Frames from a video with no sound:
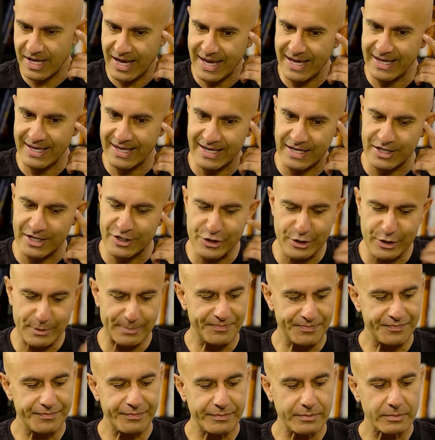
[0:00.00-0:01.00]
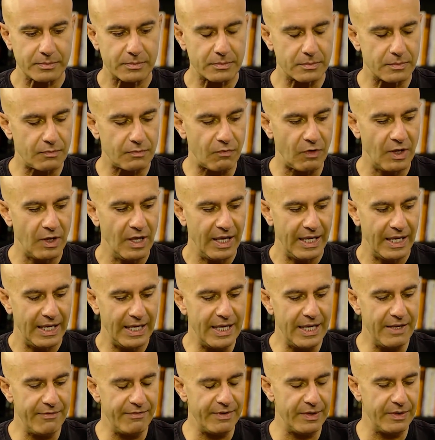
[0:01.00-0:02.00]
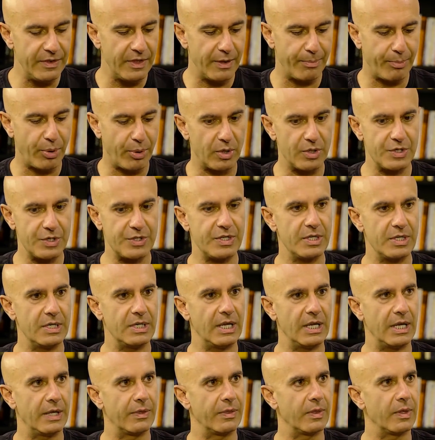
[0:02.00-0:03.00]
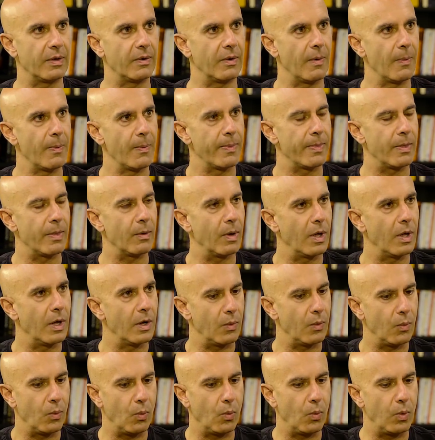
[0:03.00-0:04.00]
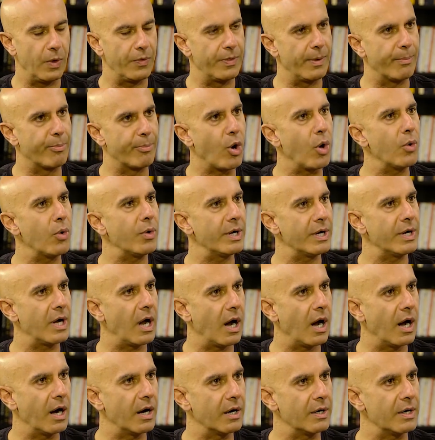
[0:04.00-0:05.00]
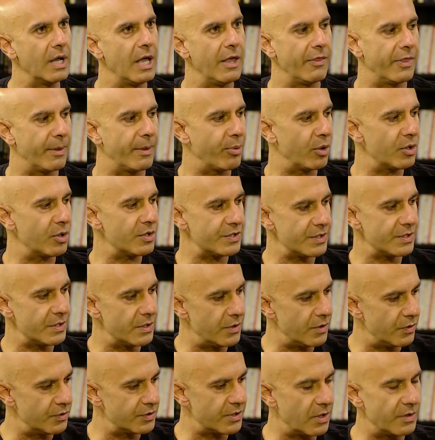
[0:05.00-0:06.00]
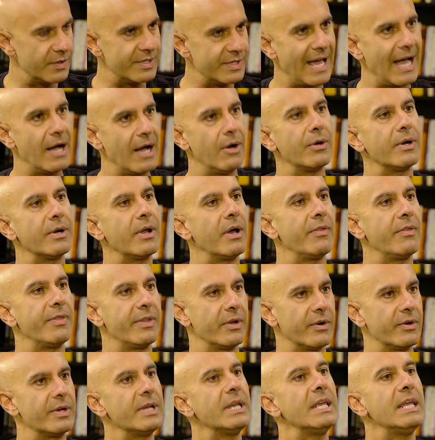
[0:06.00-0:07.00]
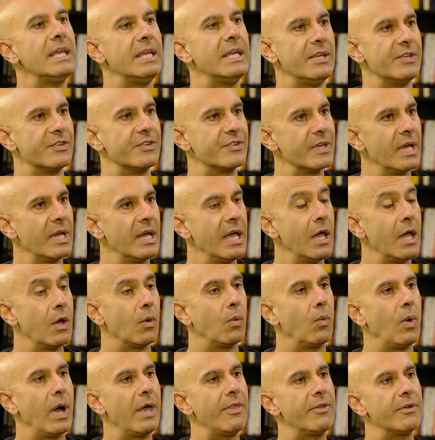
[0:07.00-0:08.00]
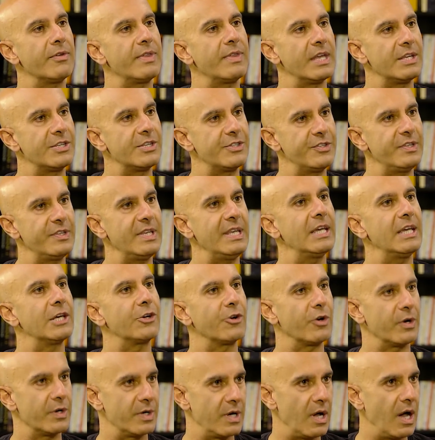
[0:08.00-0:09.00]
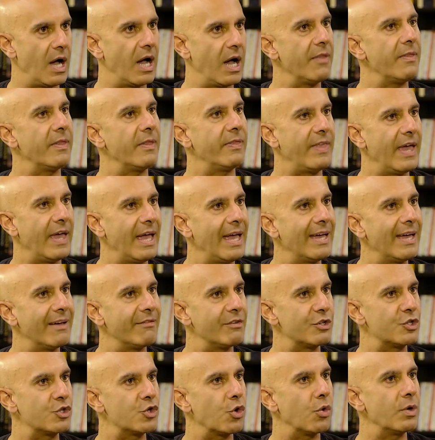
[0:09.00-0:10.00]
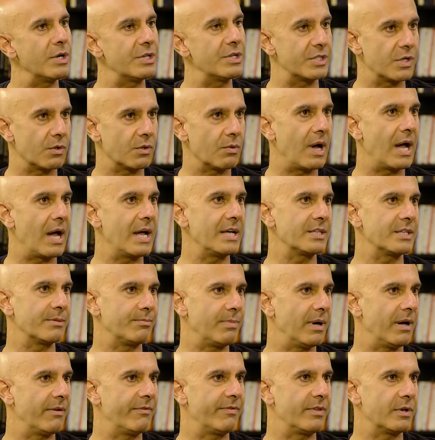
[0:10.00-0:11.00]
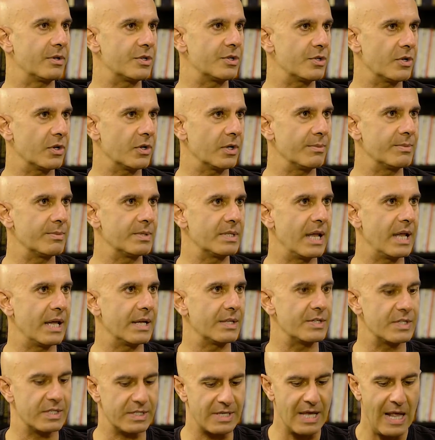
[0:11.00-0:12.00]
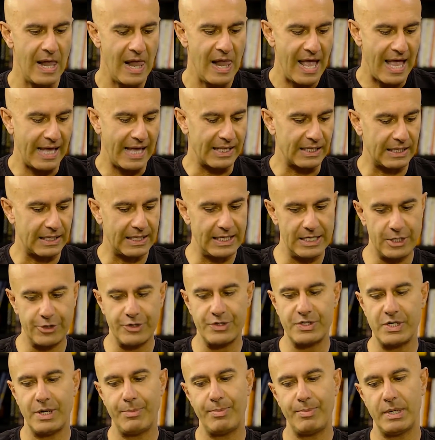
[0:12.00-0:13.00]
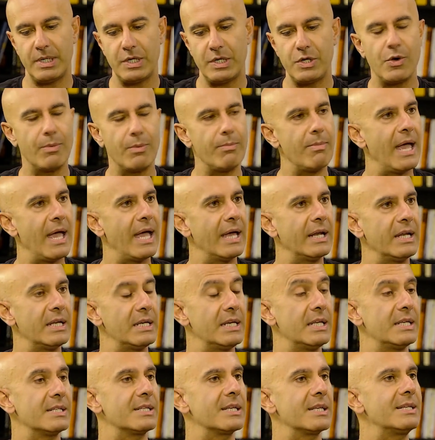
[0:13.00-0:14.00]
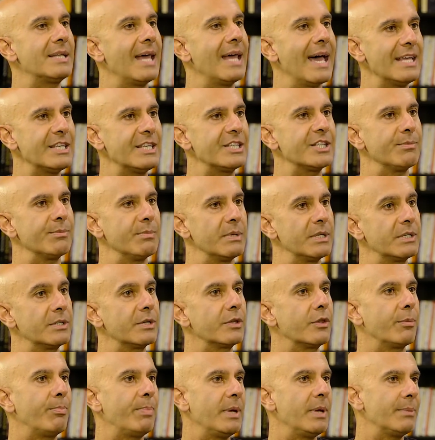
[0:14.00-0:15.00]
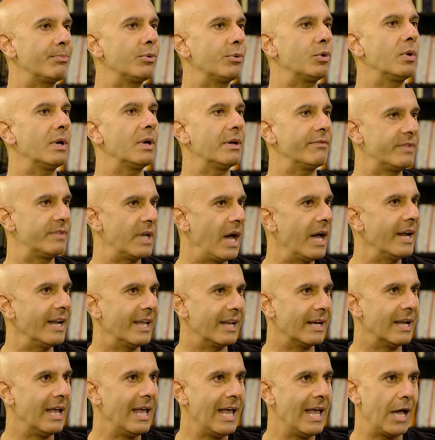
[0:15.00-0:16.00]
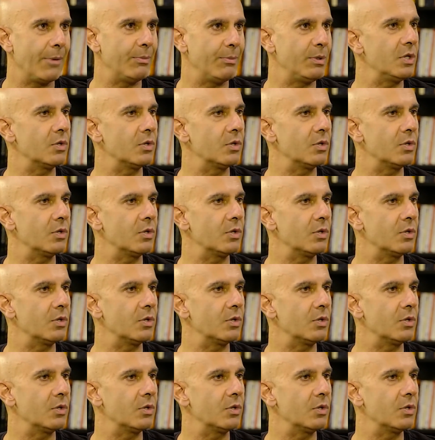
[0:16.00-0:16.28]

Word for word: saying is, even the person in with the broken heart, the person who's down on their knees, whether they see it or not, they have a choice to rise above their circumstances. And leadership and humanity is a testament to the people who have done it. I